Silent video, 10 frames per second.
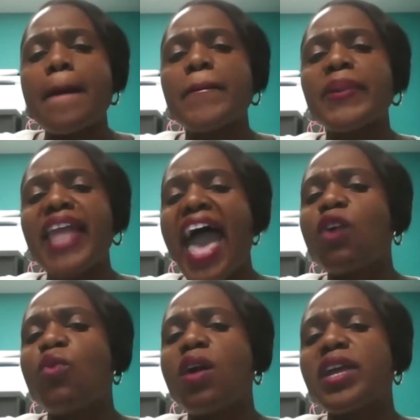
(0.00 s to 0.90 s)

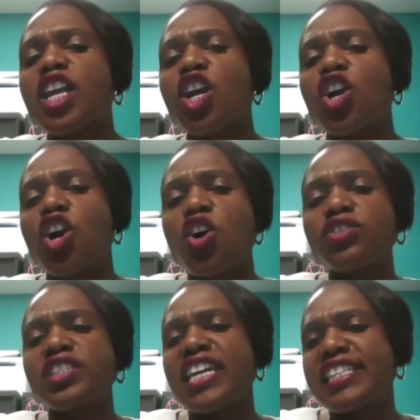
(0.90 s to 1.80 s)
Black women and
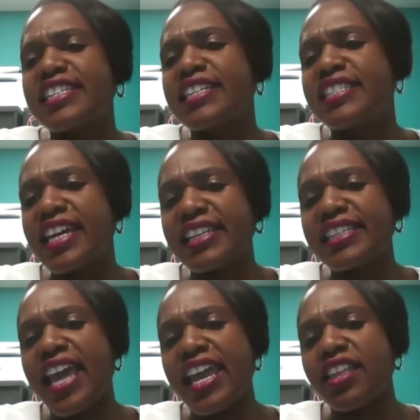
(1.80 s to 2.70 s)
girls get to
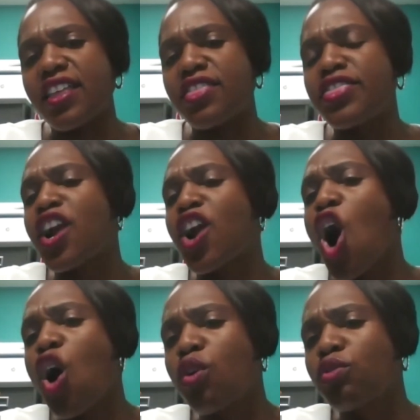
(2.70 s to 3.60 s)
dictate their
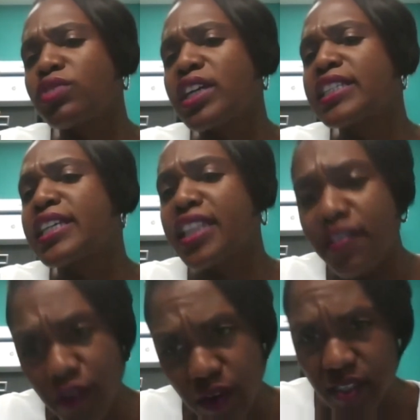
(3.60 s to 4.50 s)
own
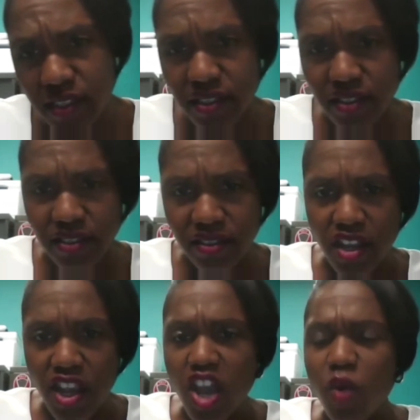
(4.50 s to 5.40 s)
deliverance.
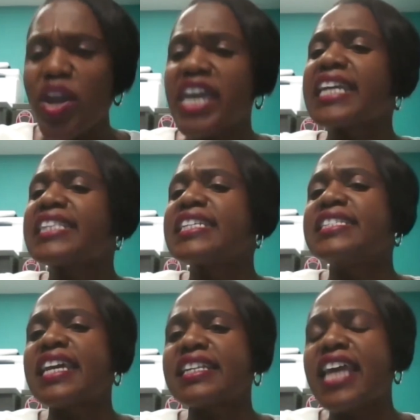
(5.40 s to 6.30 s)
We get to
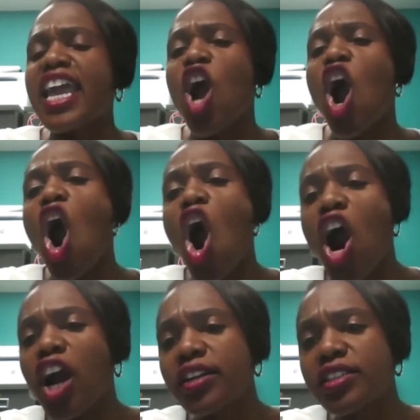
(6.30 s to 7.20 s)
dictate
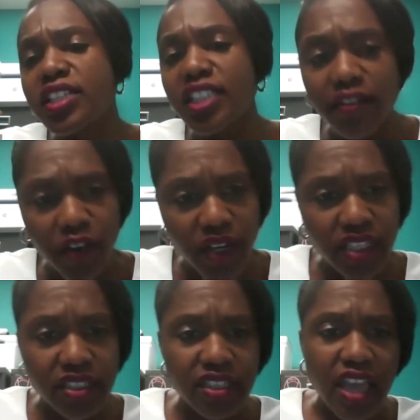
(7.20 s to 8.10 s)
our
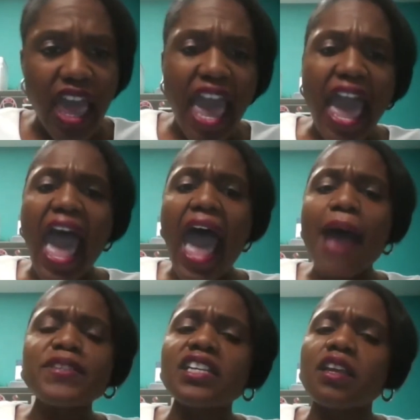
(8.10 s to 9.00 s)
deliverance.
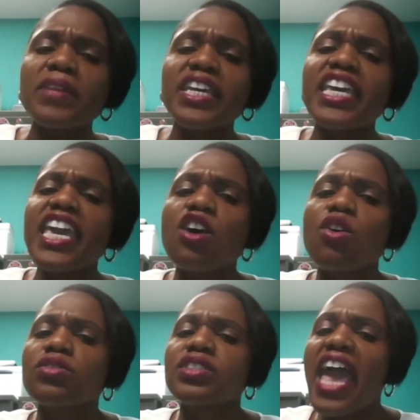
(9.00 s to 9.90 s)
Absalom
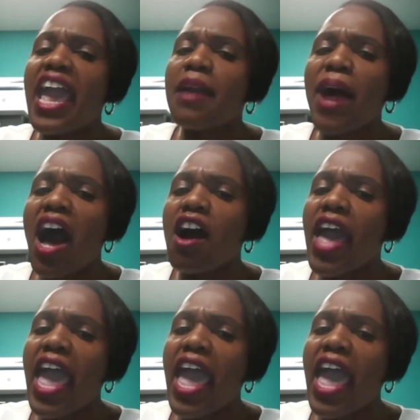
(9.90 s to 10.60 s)
kills Amnon,